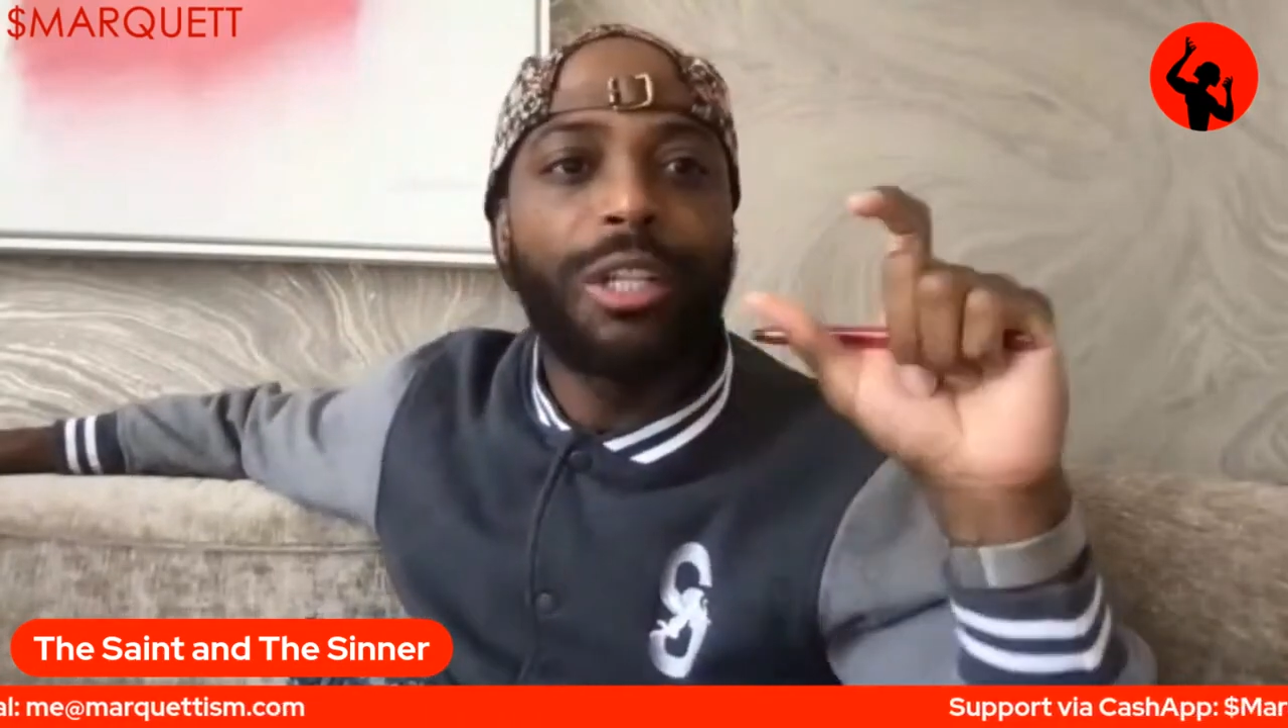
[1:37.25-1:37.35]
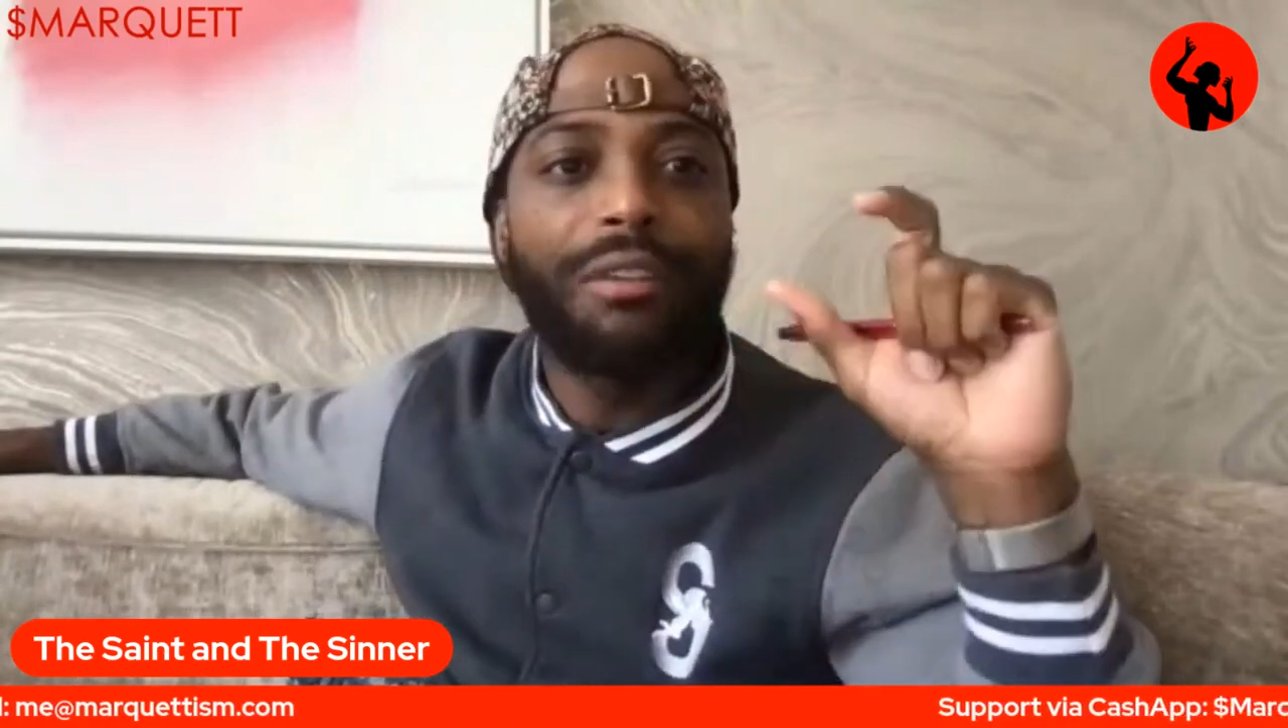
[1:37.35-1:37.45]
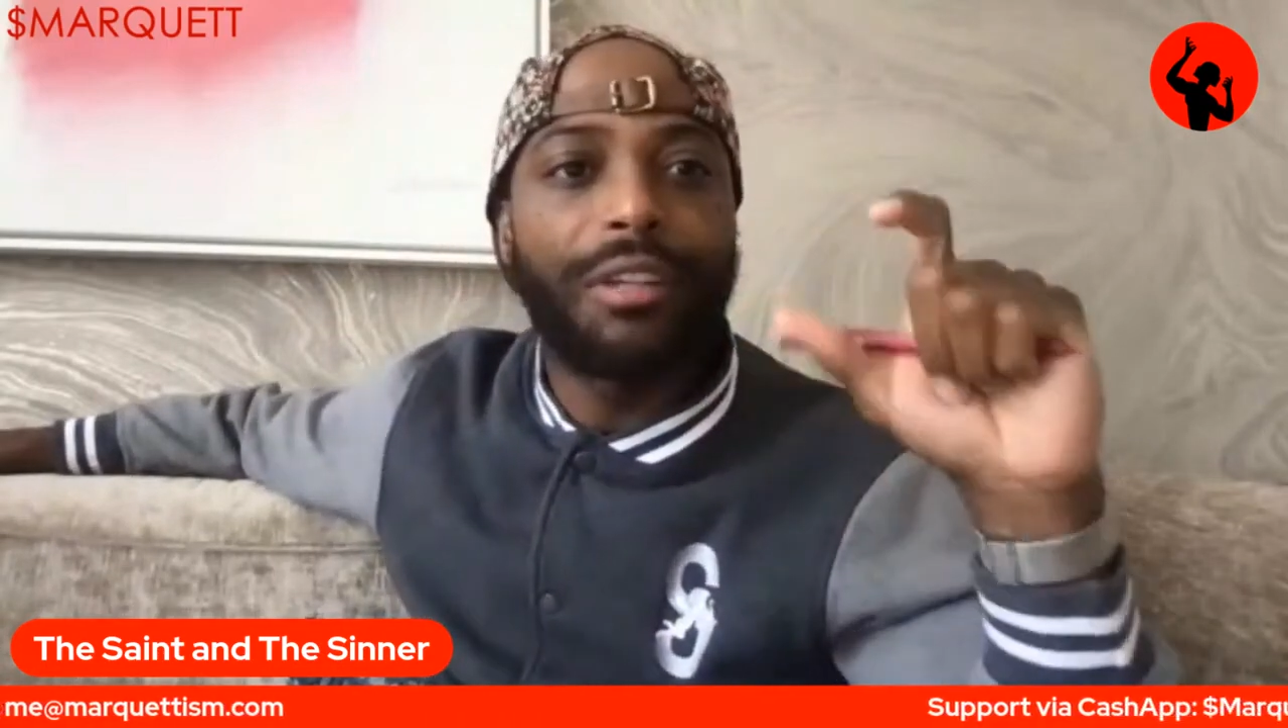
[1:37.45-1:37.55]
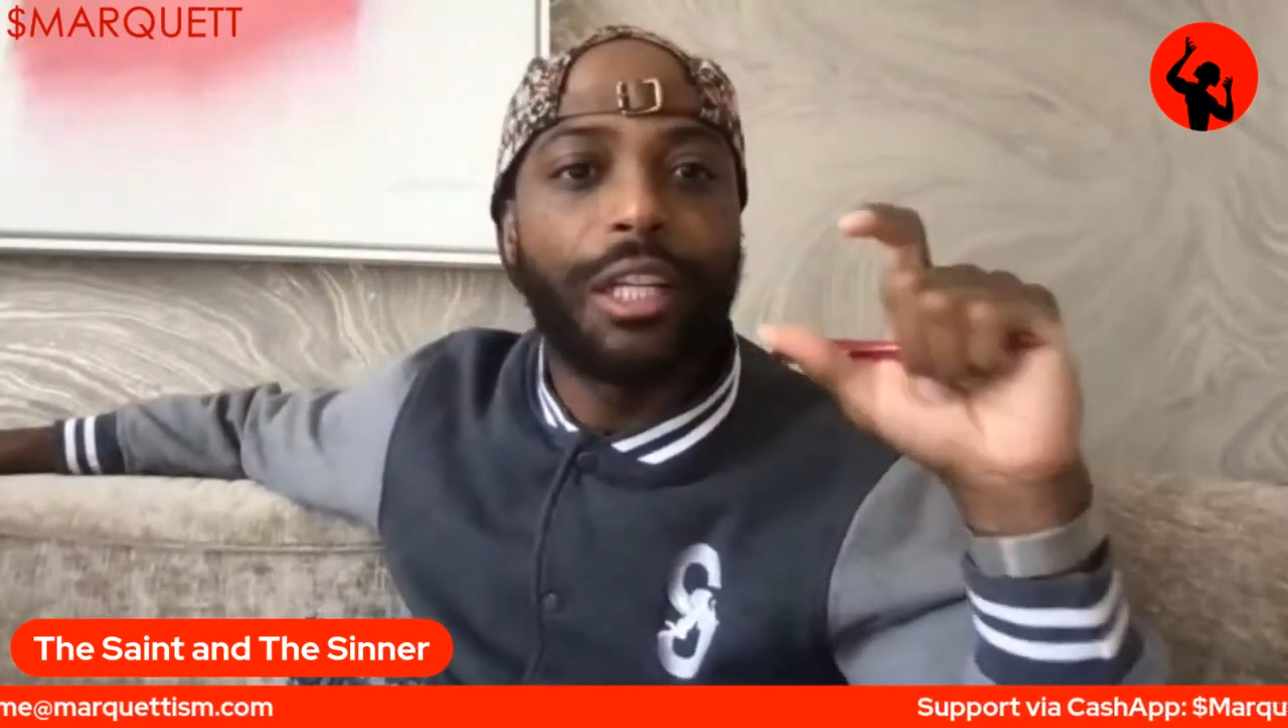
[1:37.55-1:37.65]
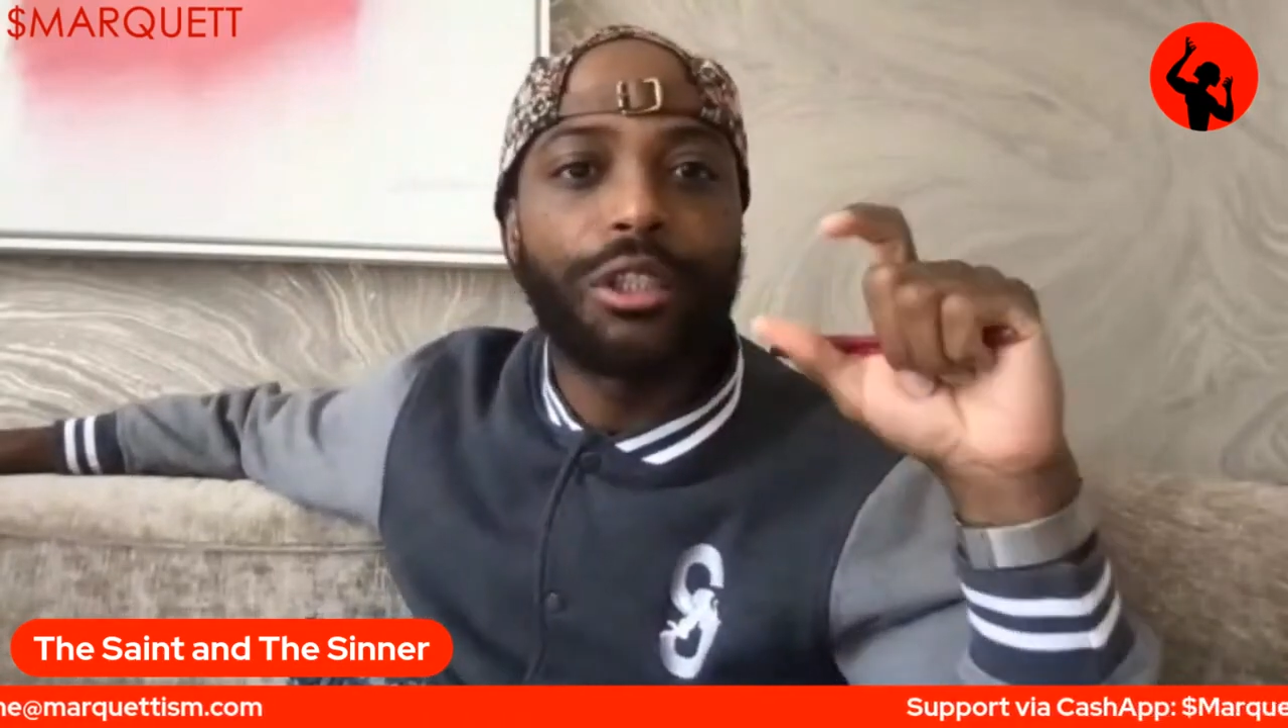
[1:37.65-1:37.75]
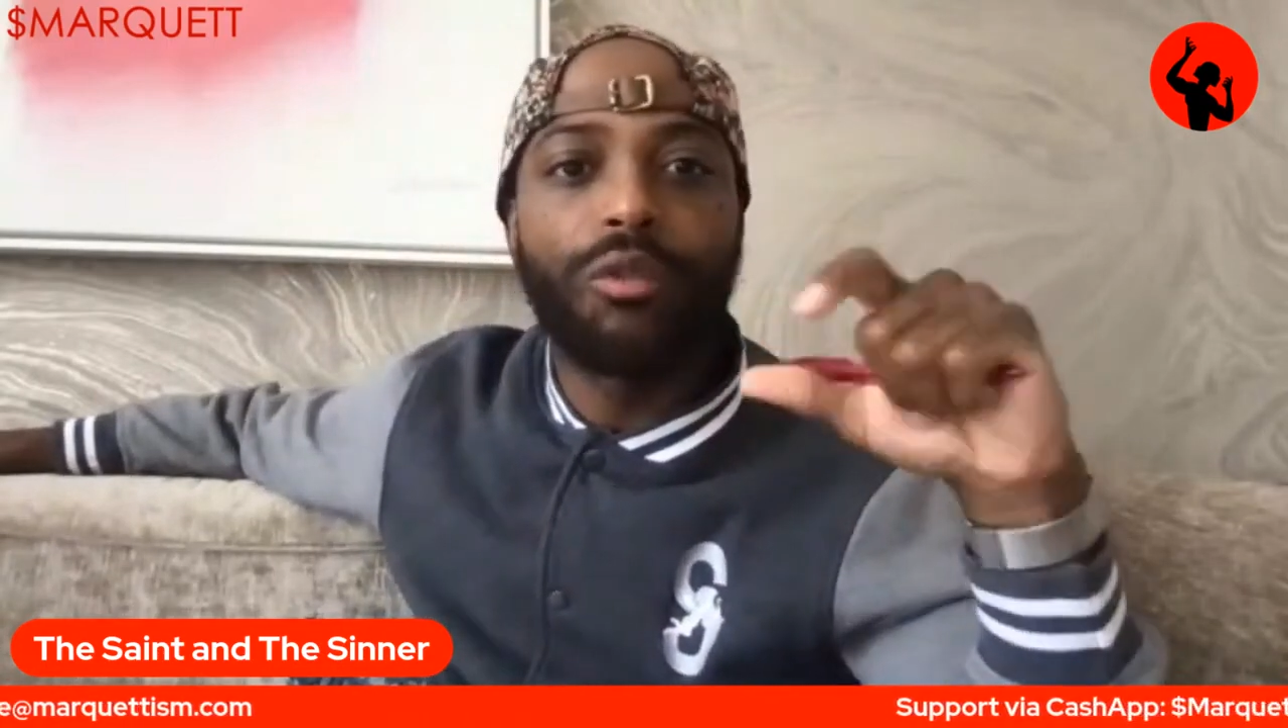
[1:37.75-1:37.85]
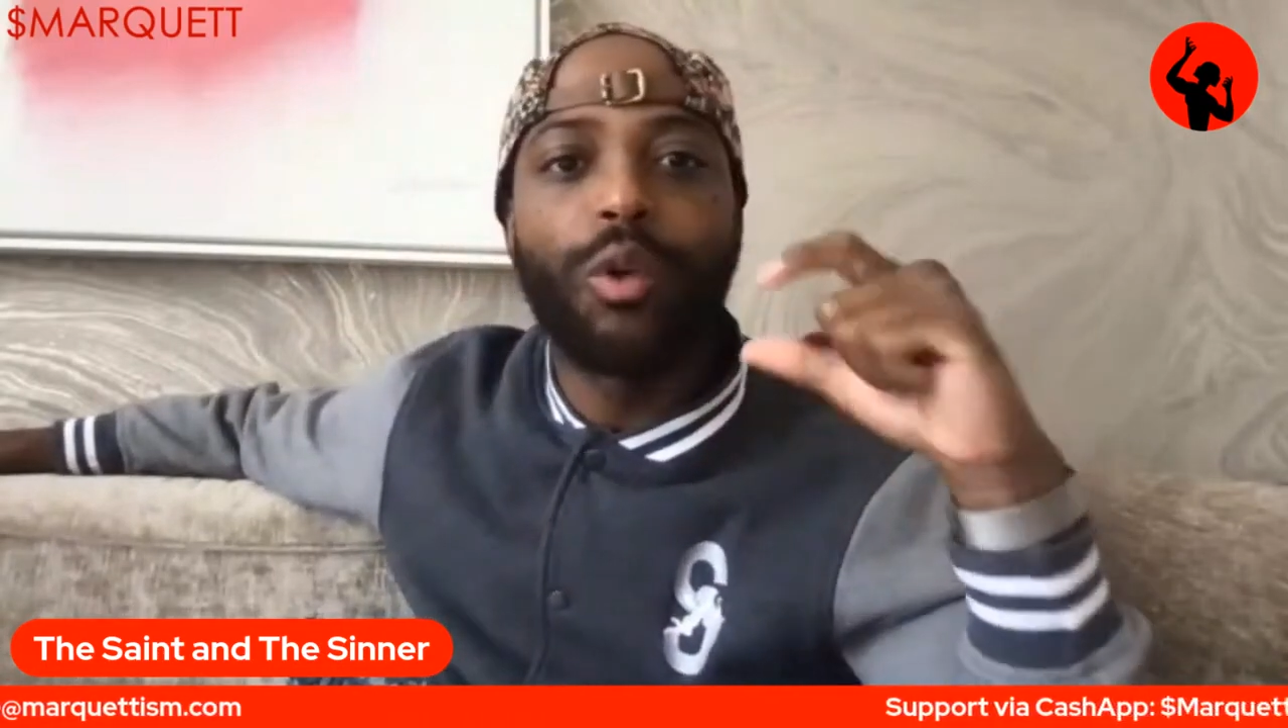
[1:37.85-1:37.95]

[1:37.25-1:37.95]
definition